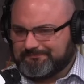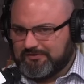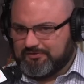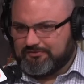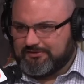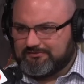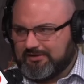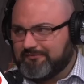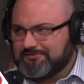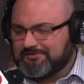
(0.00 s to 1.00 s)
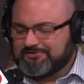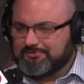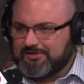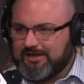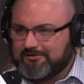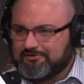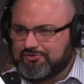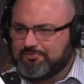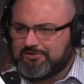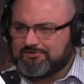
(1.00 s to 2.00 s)
you know, that, obviously that's what they had to
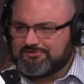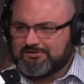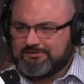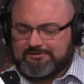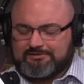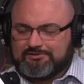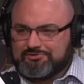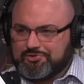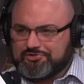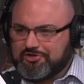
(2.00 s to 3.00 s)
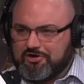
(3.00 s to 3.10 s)
do because George R.